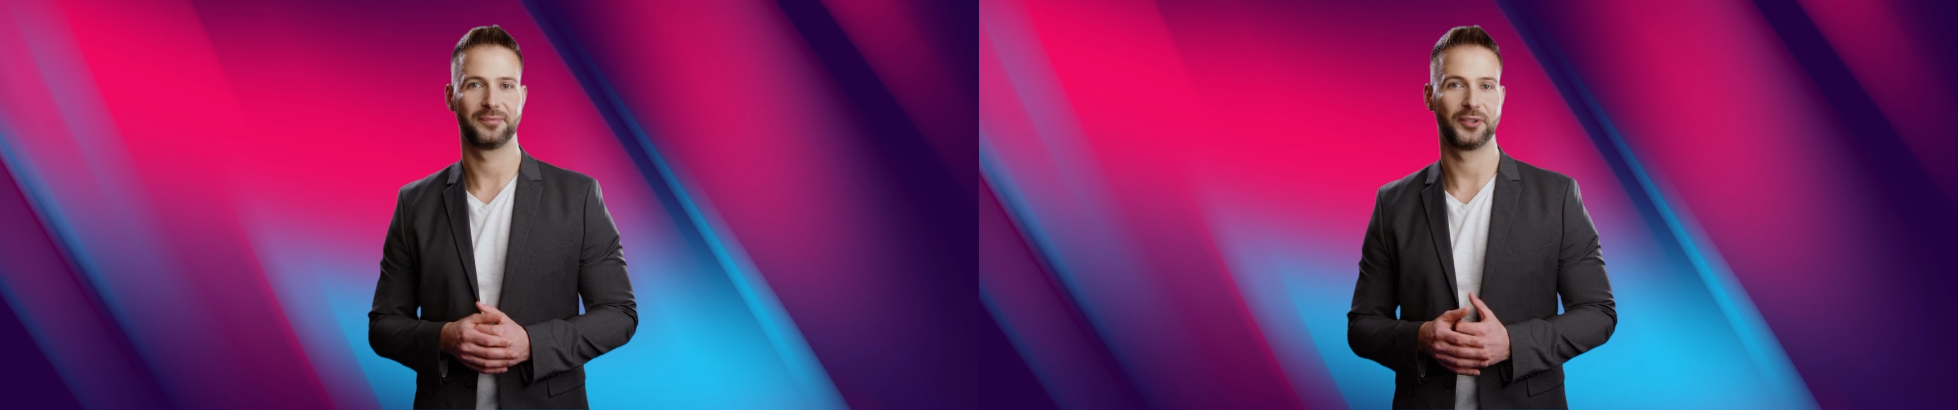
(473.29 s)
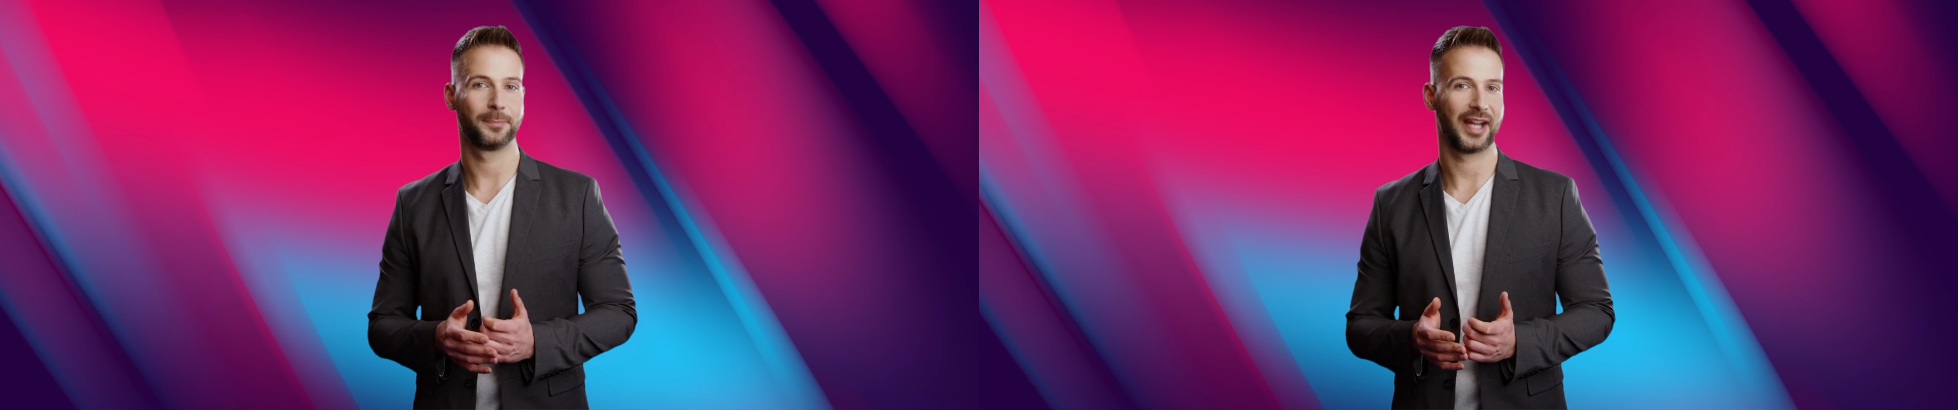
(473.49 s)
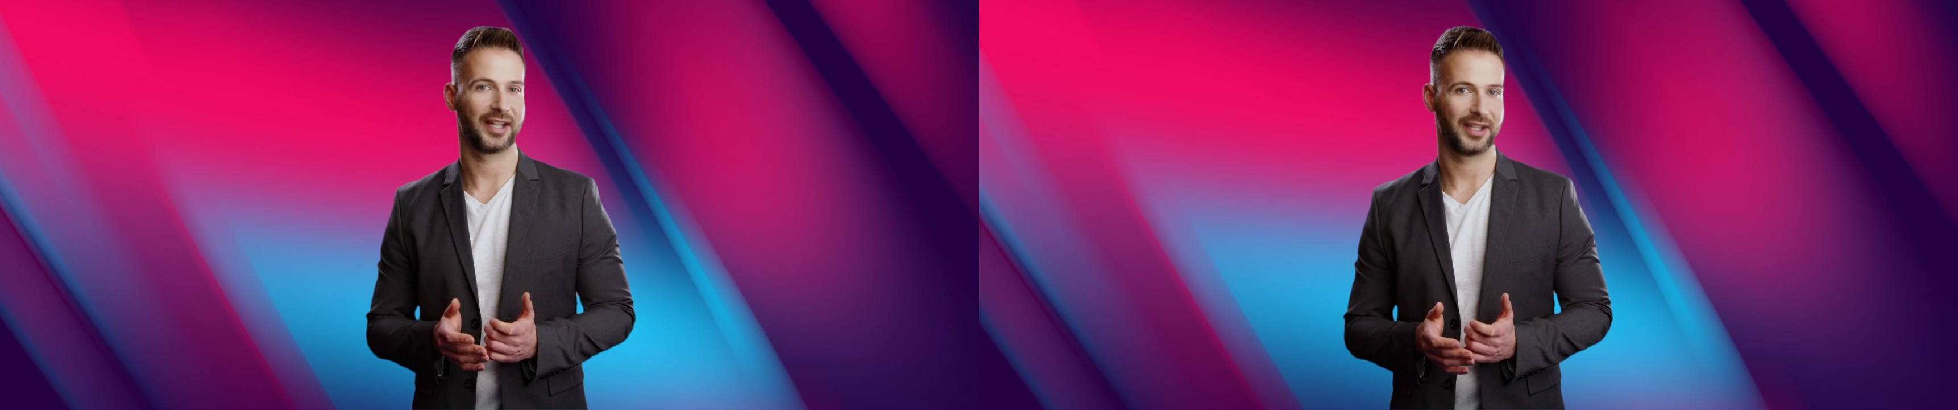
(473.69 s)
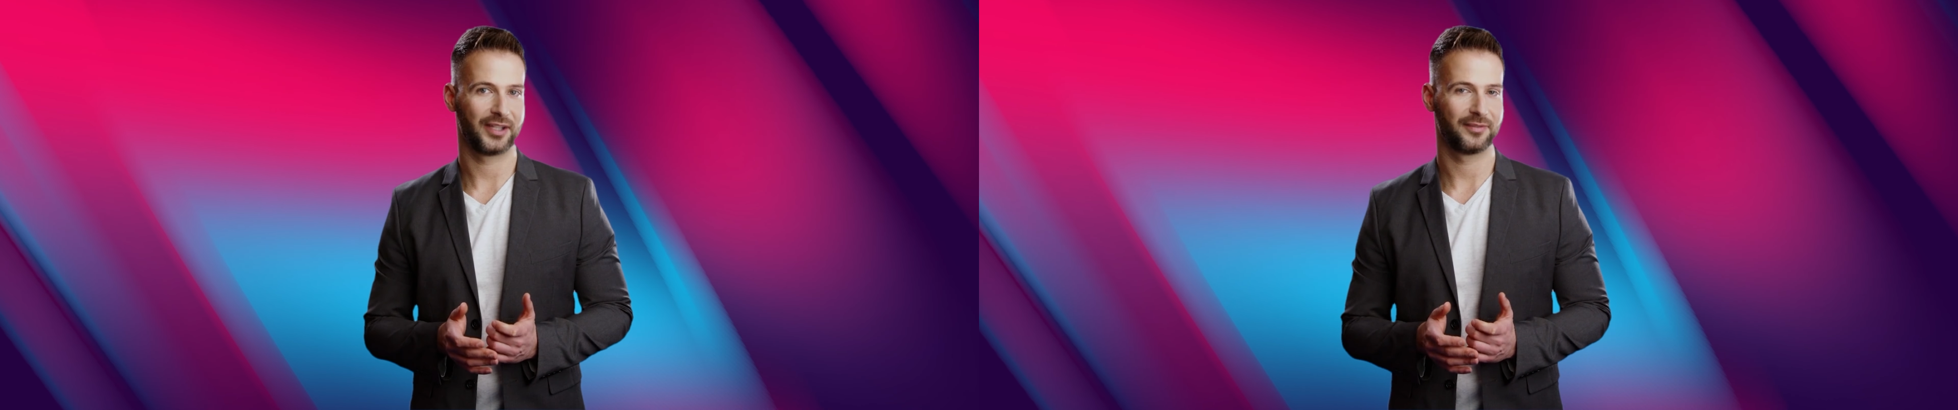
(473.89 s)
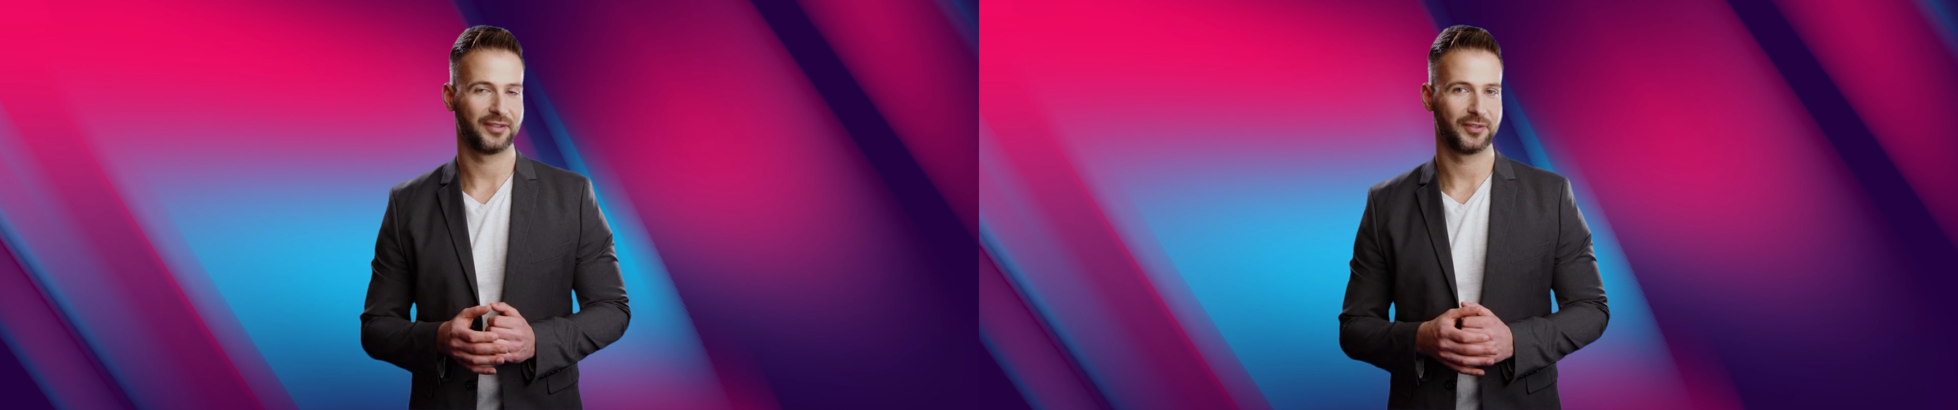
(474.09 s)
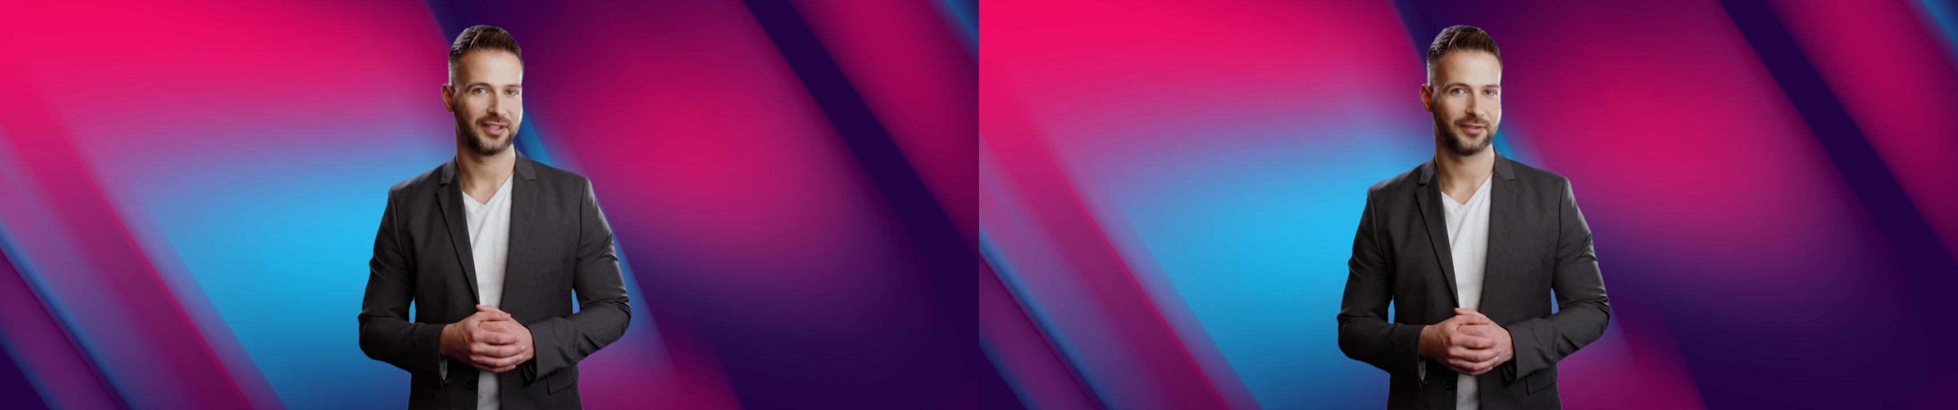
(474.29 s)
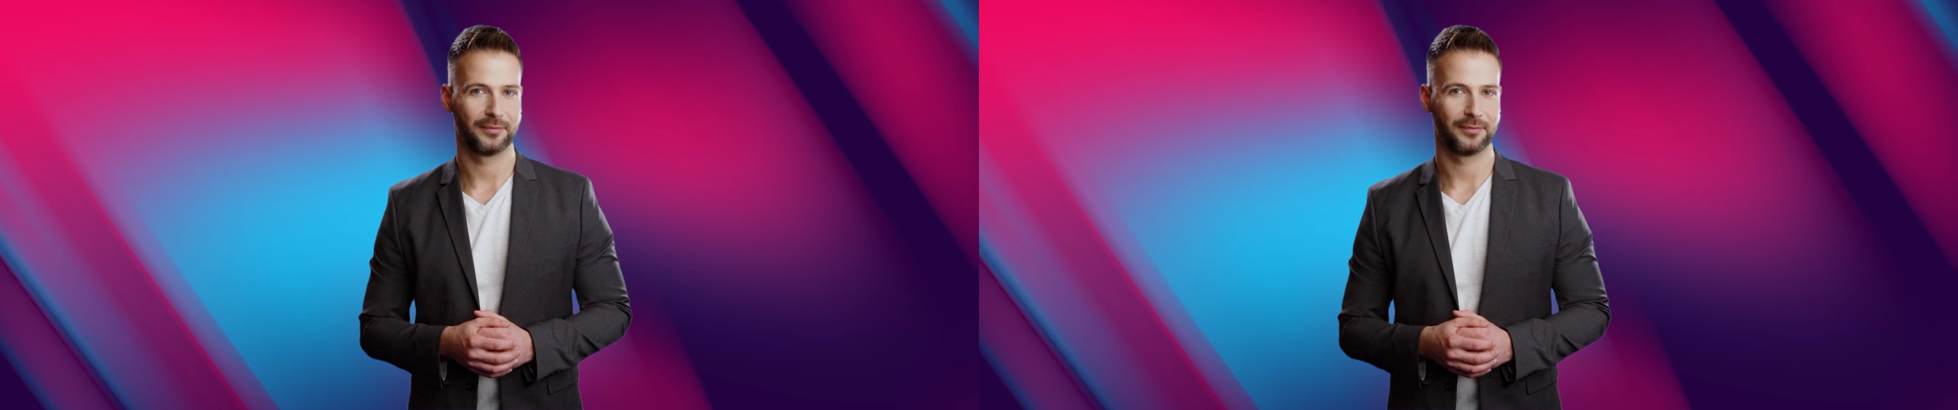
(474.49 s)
The parallel visuals of